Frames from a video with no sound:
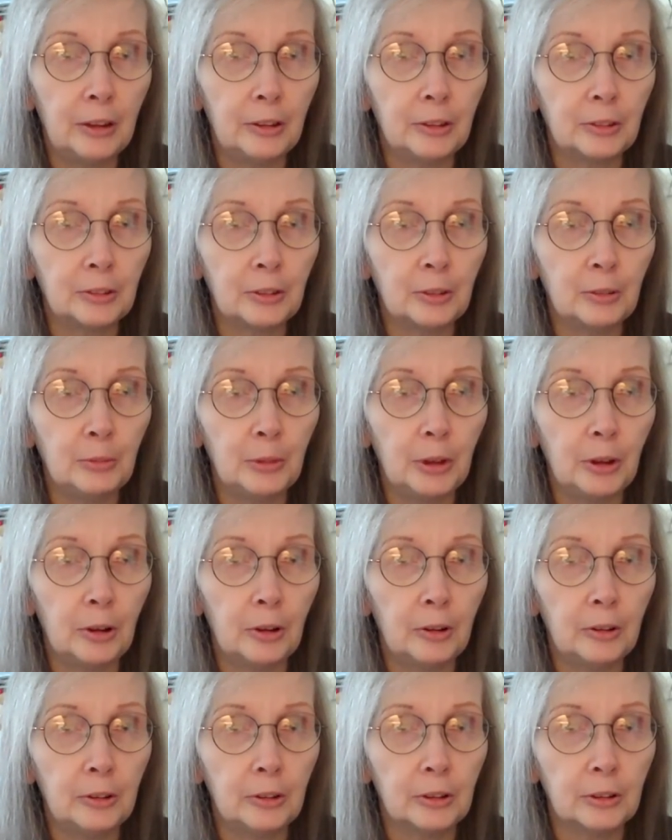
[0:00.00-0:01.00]
it's going to be
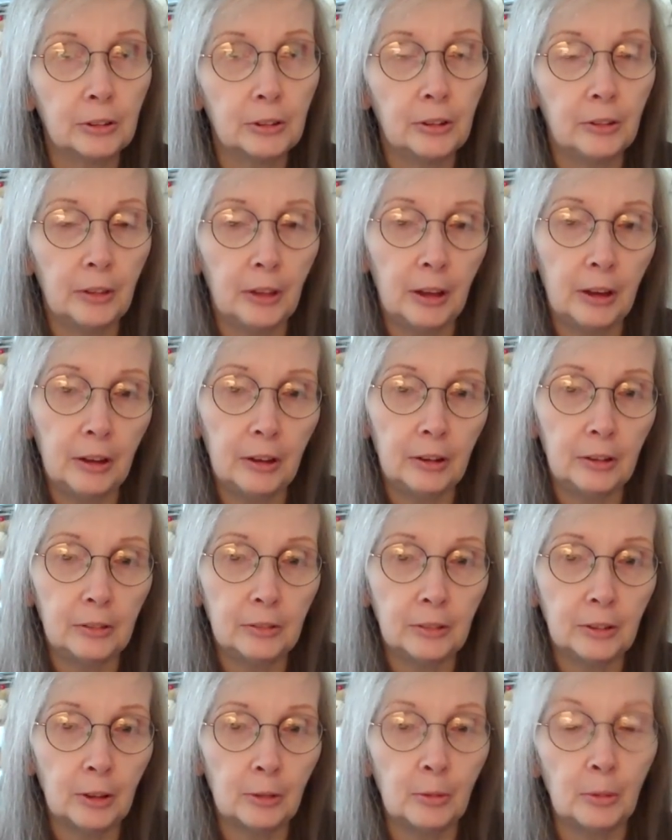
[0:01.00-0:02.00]
hard to clear that out
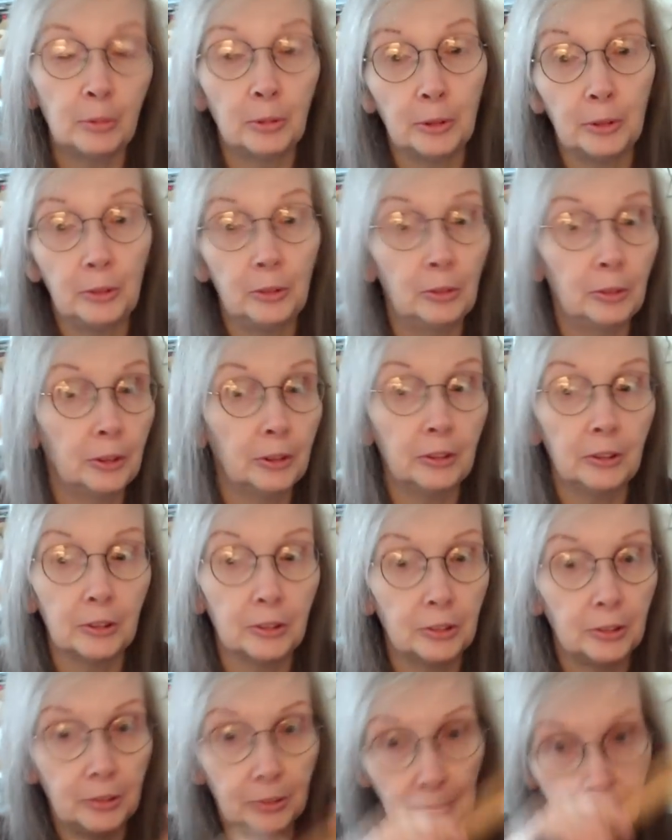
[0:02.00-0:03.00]
and come up with new lyrics.